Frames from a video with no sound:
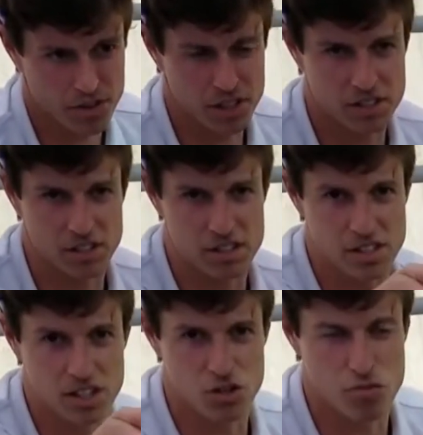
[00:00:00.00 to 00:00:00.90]
this is
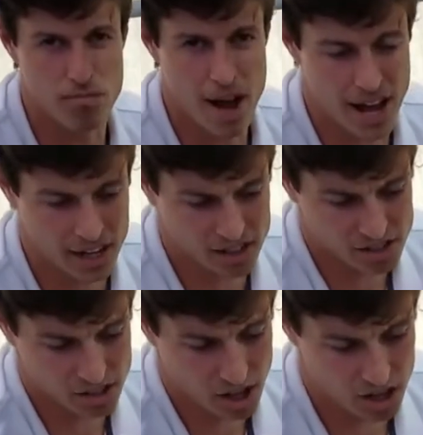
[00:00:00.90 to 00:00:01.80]
the pneumatic
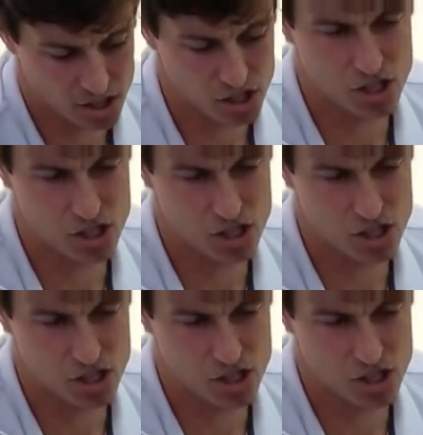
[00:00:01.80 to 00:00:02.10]
sludge